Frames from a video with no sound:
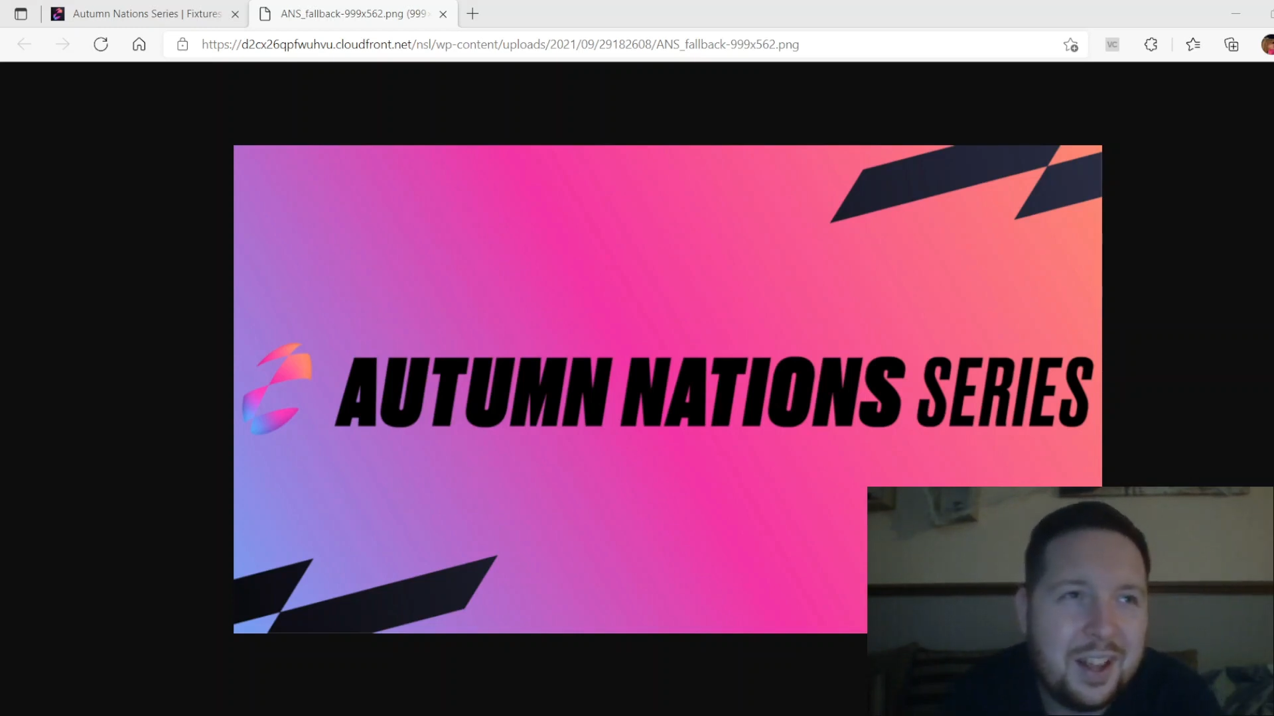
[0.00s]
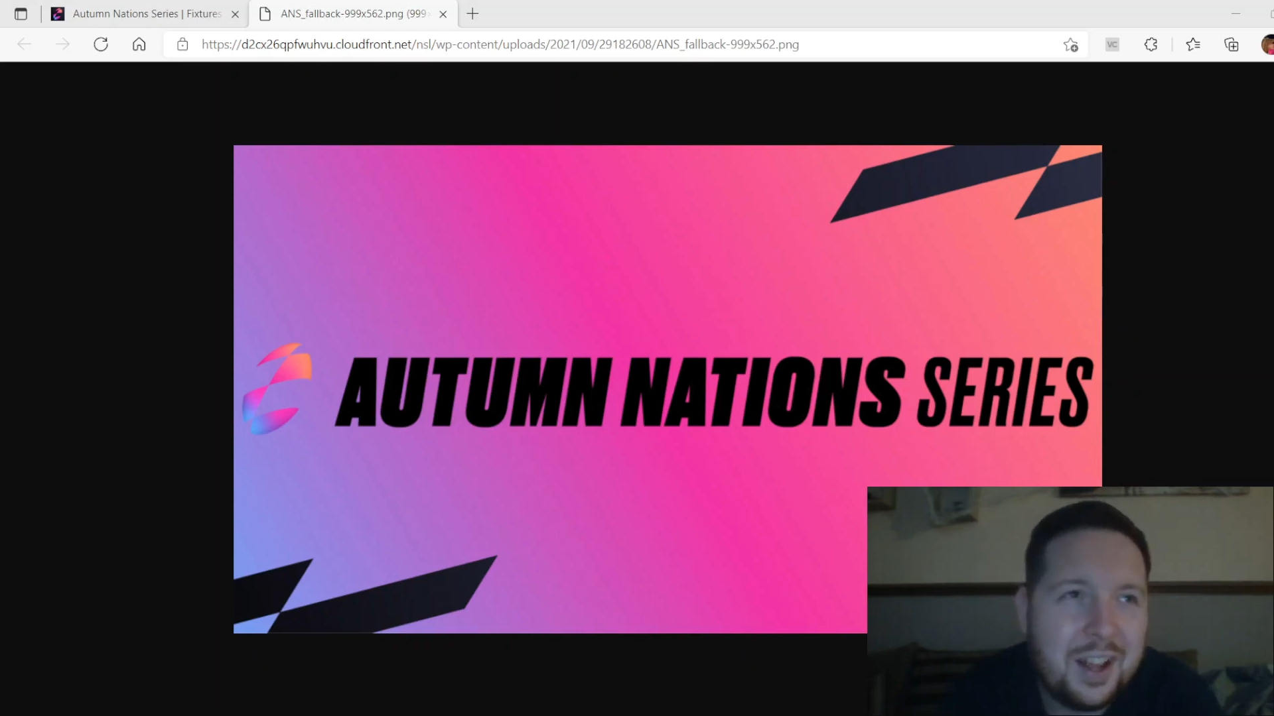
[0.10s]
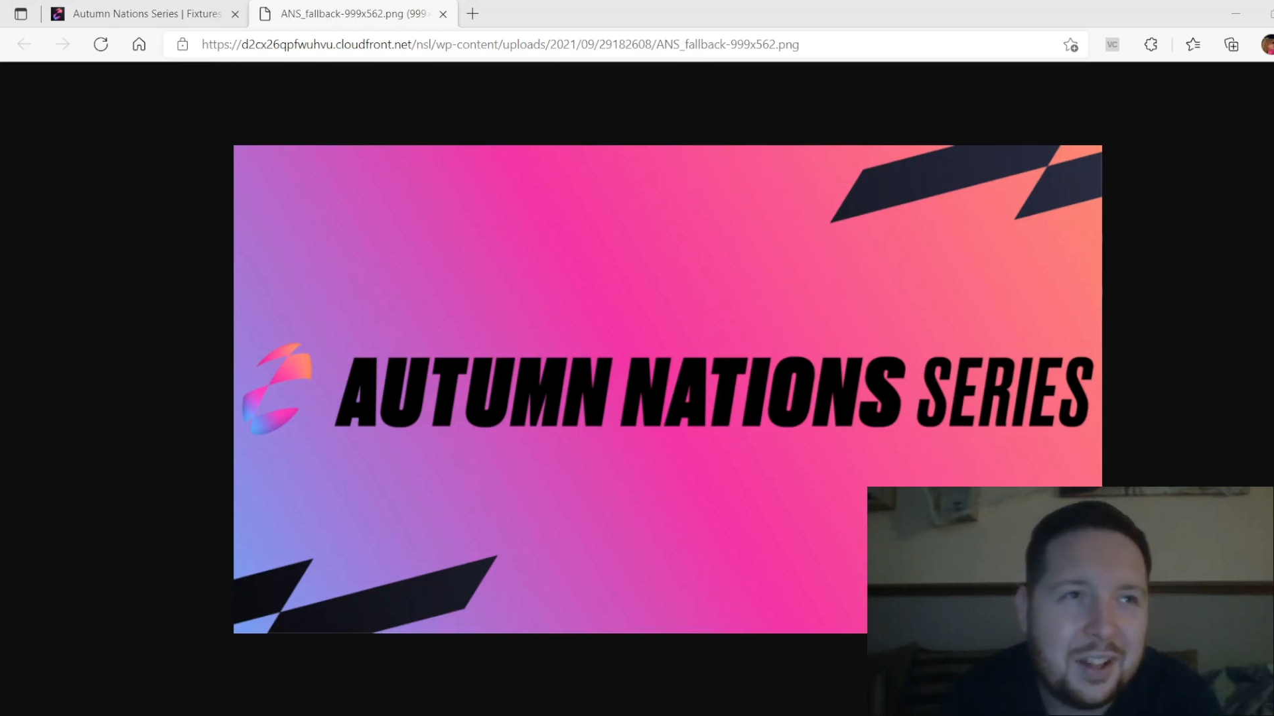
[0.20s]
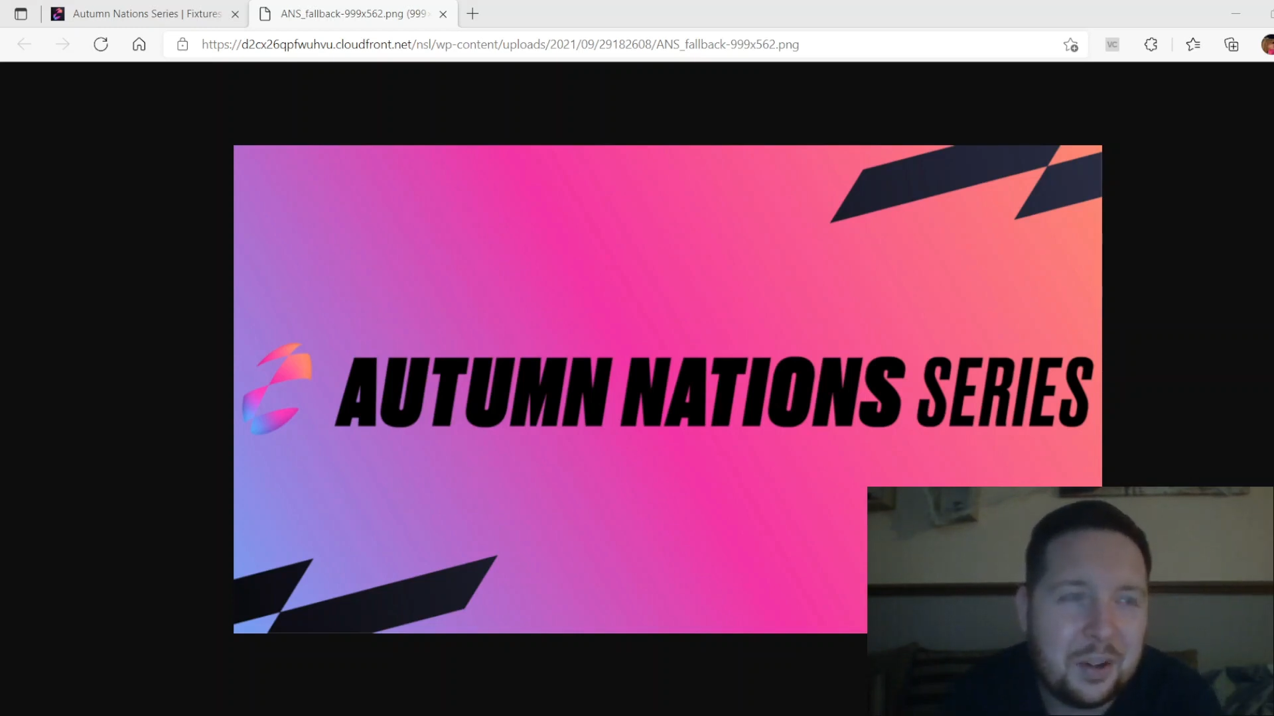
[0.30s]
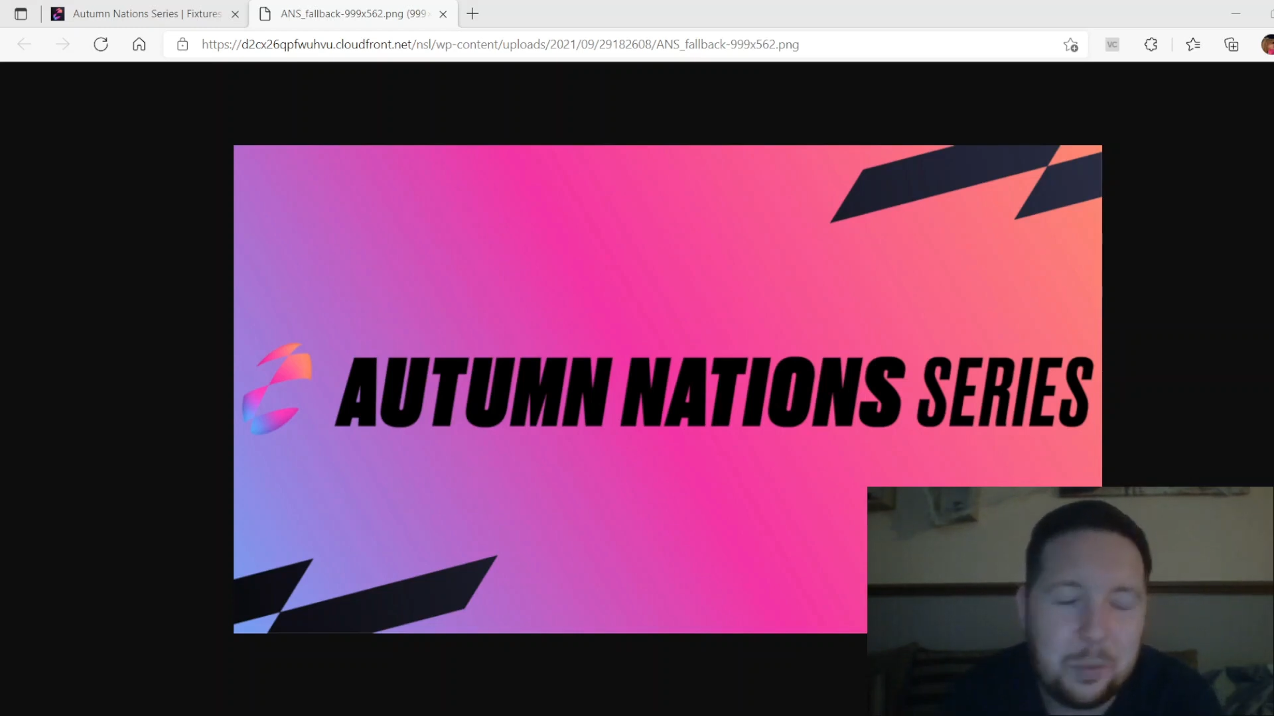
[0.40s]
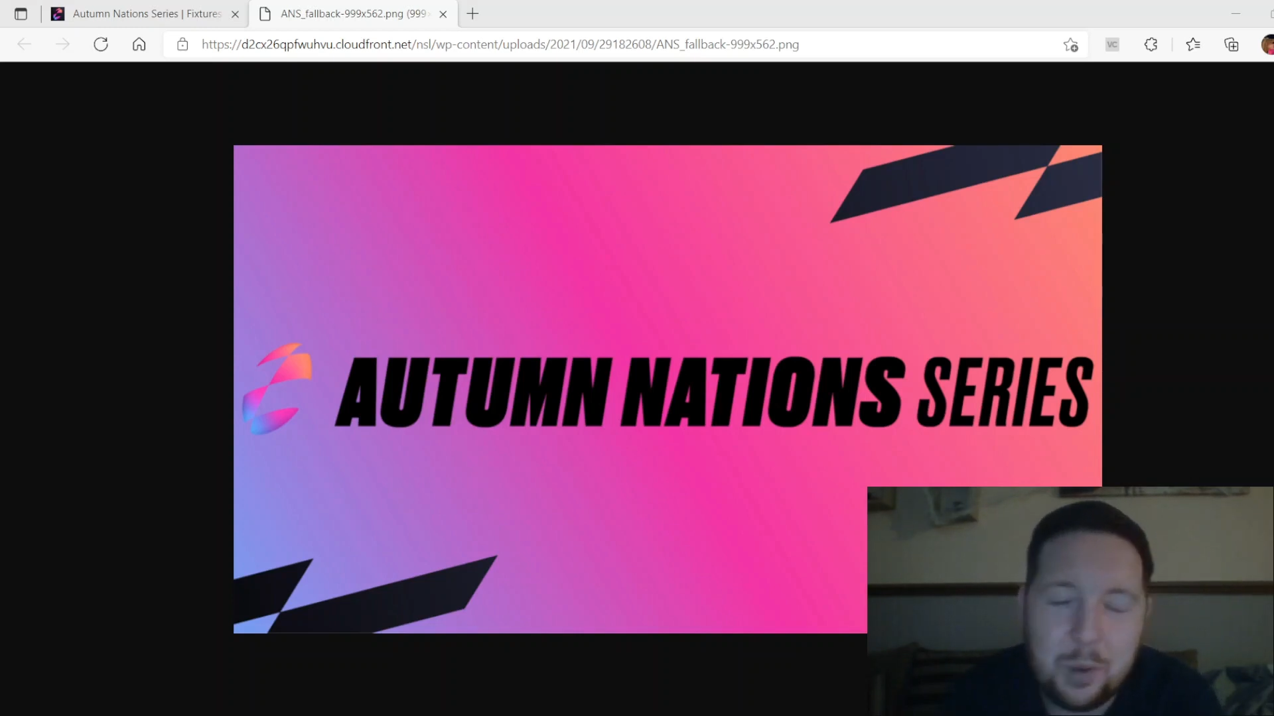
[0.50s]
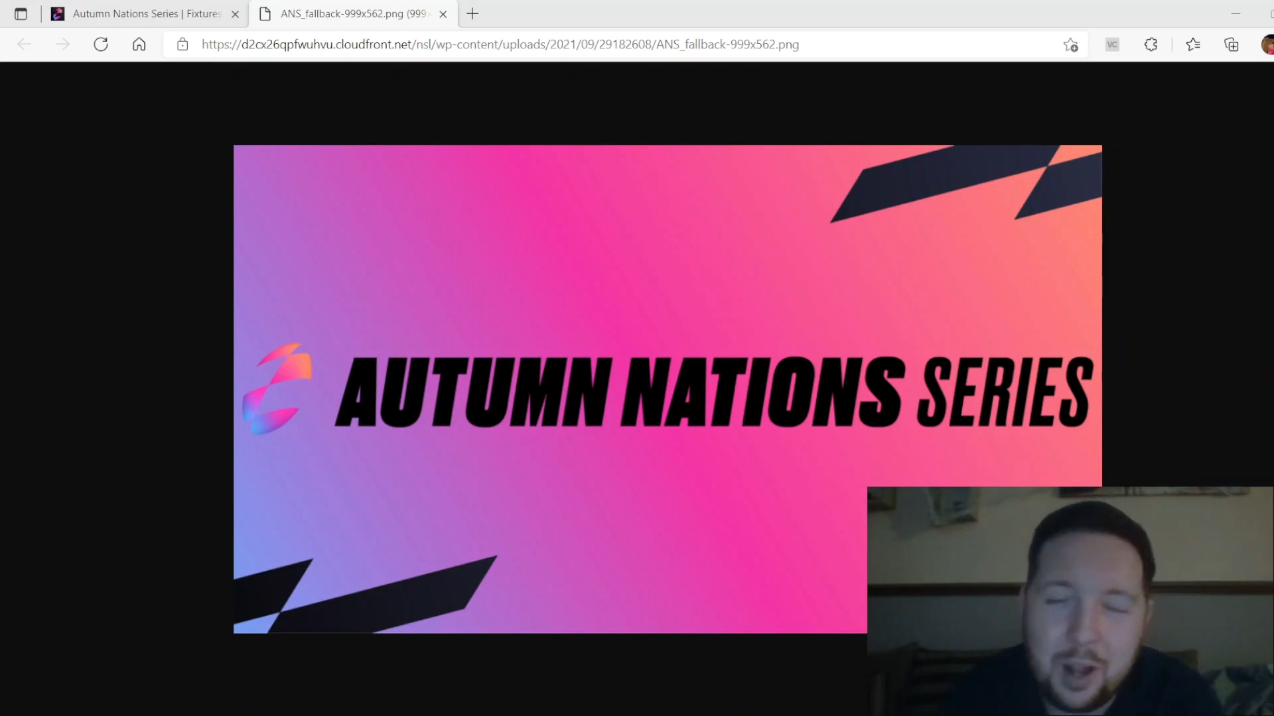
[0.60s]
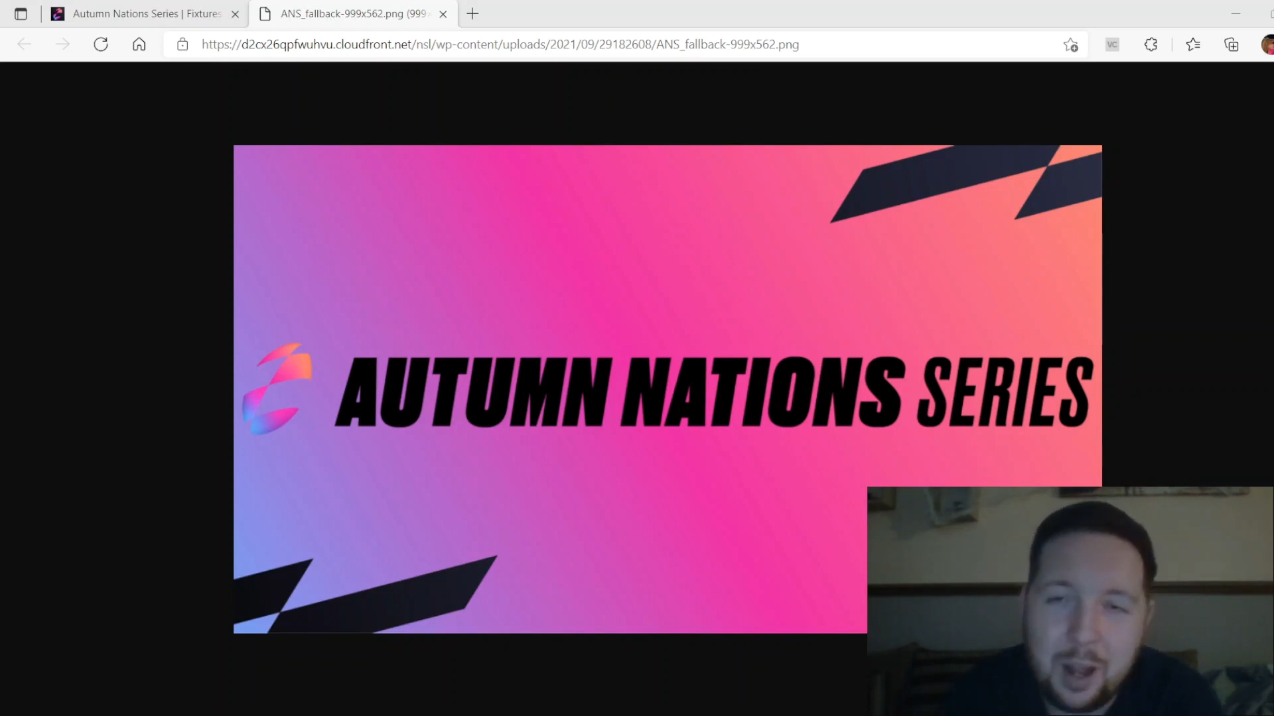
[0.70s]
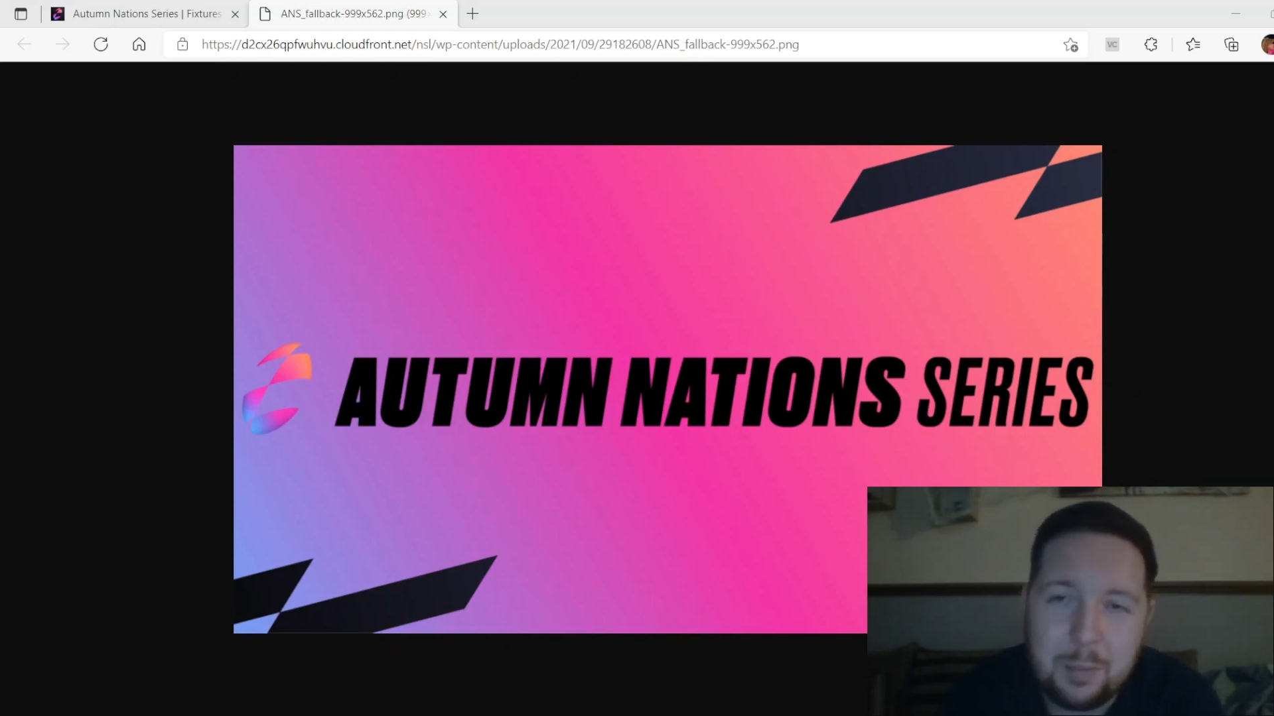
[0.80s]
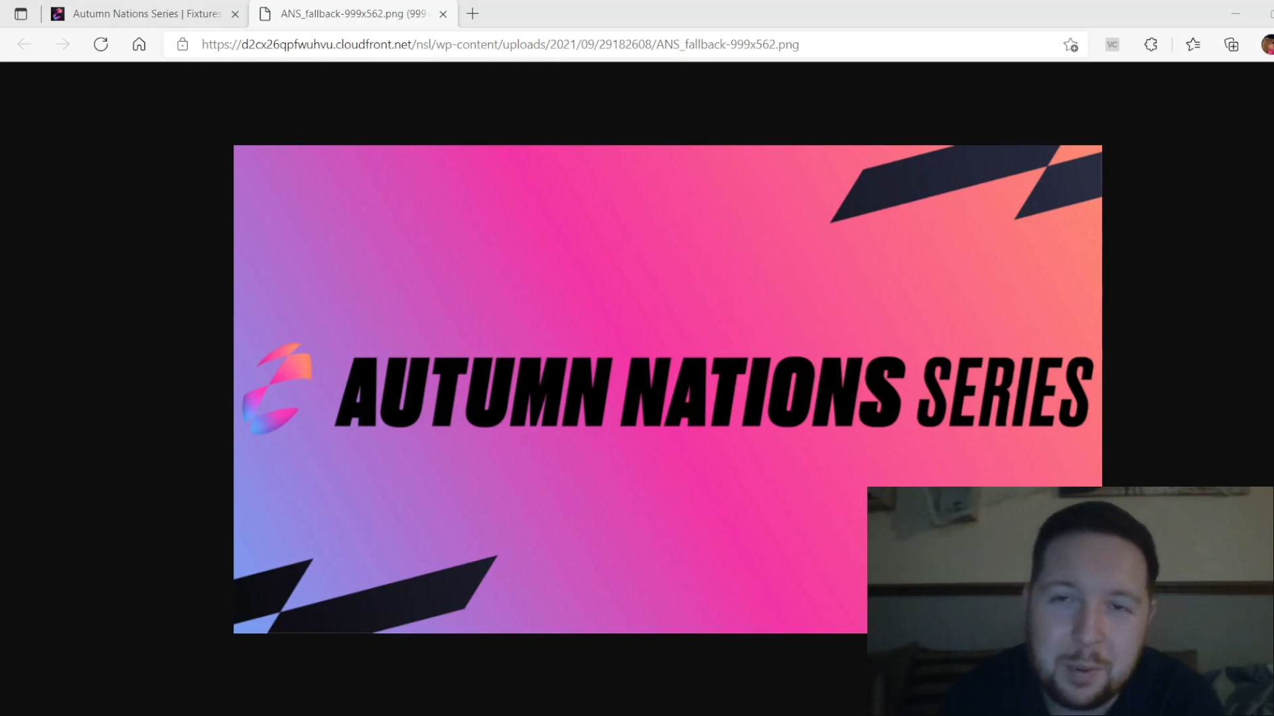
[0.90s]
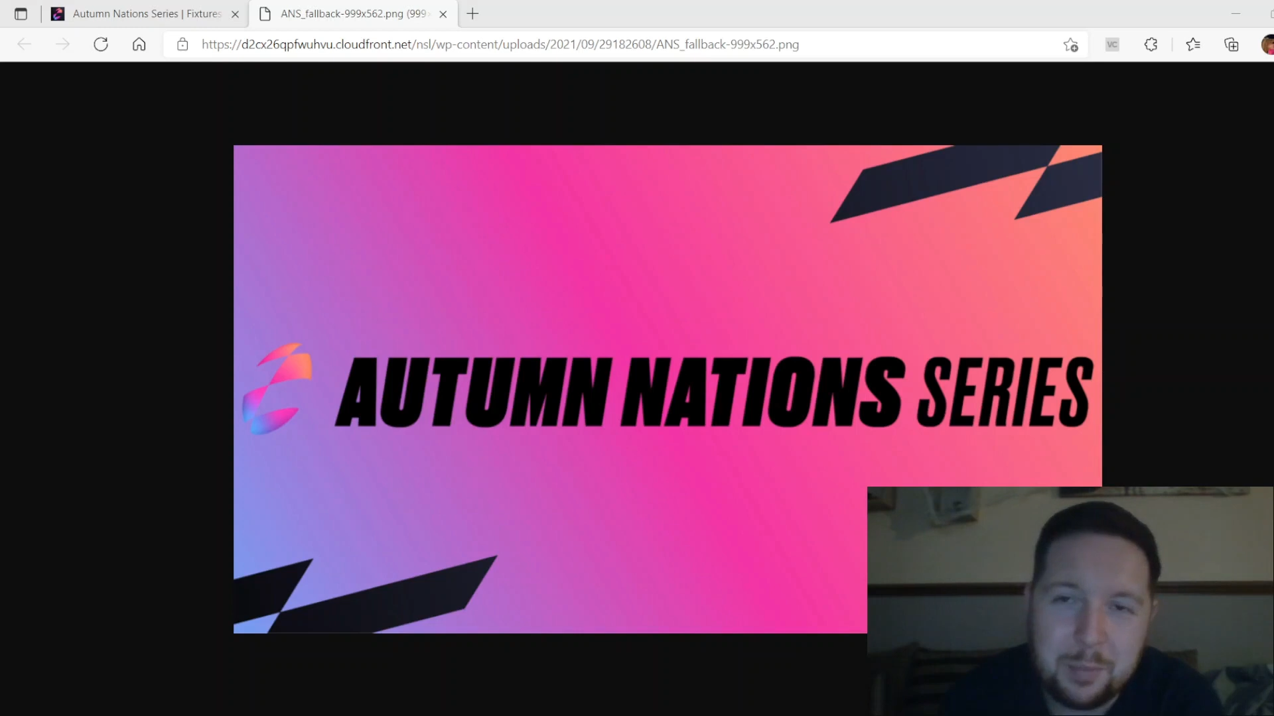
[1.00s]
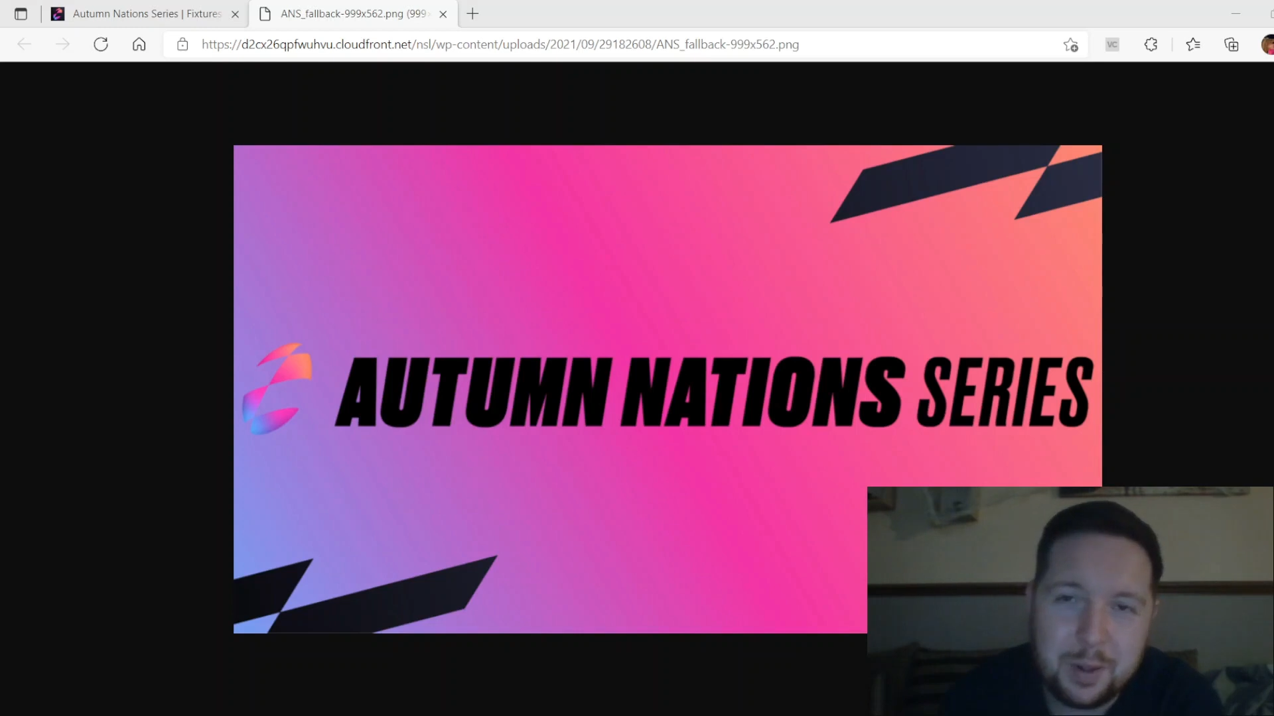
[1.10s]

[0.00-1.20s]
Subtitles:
I don't know what happened,